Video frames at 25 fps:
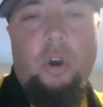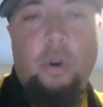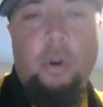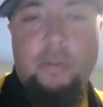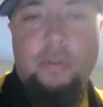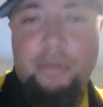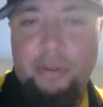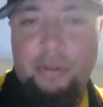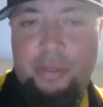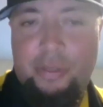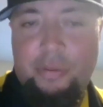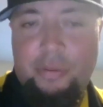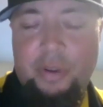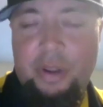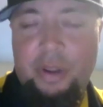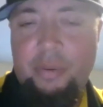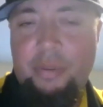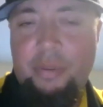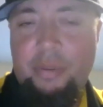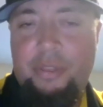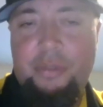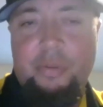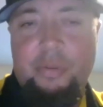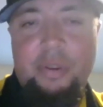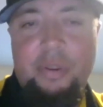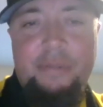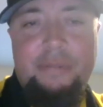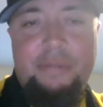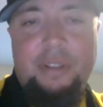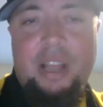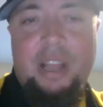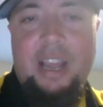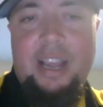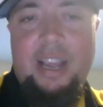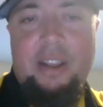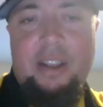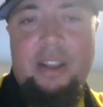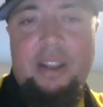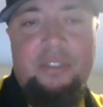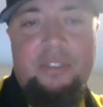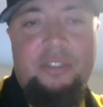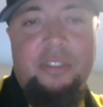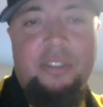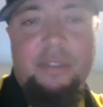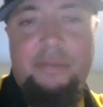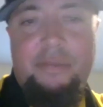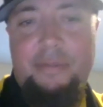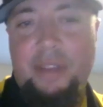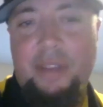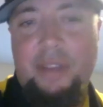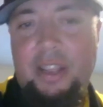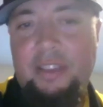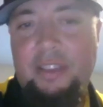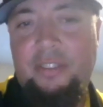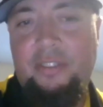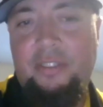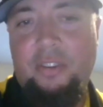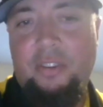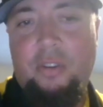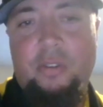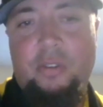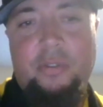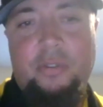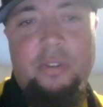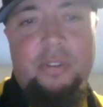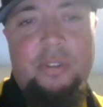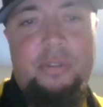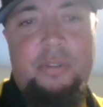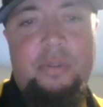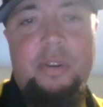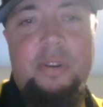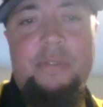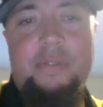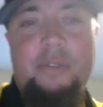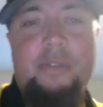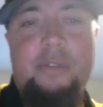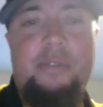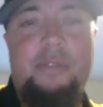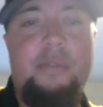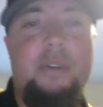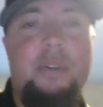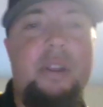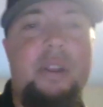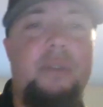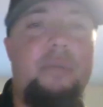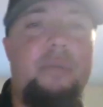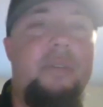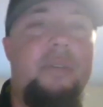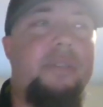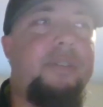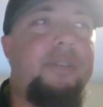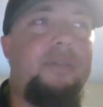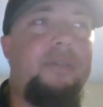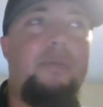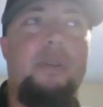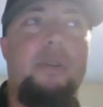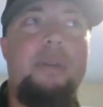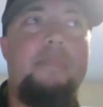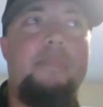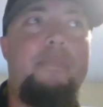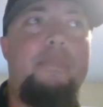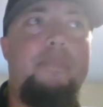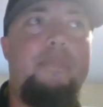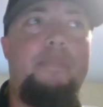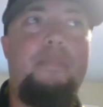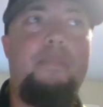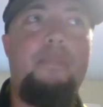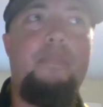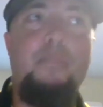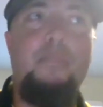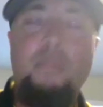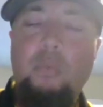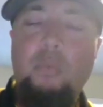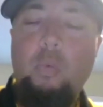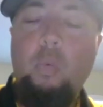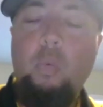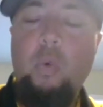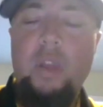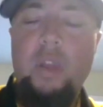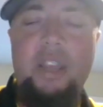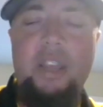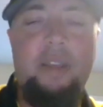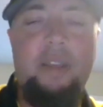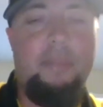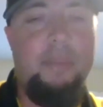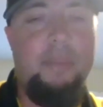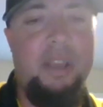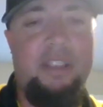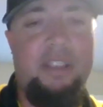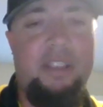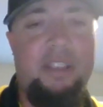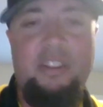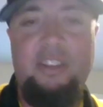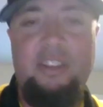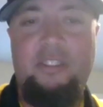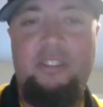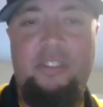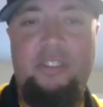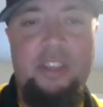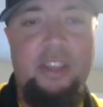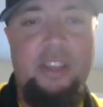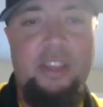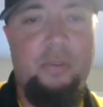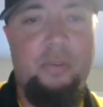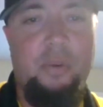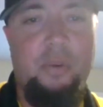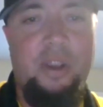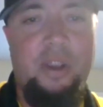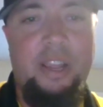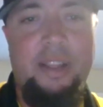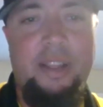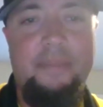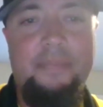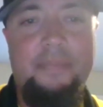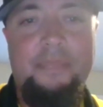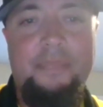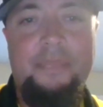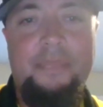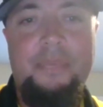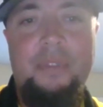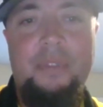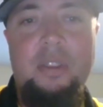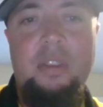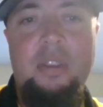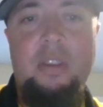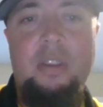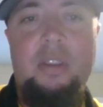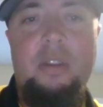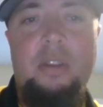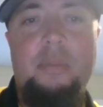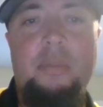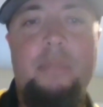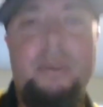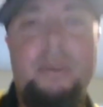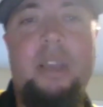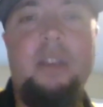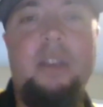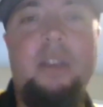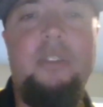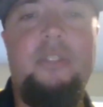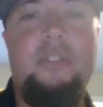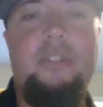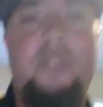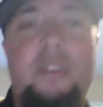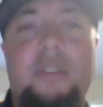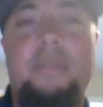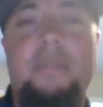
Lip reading: 0-for-3 with 3 flyouts to the fence over 3-for-3 with 3 weak base hits the other way. Because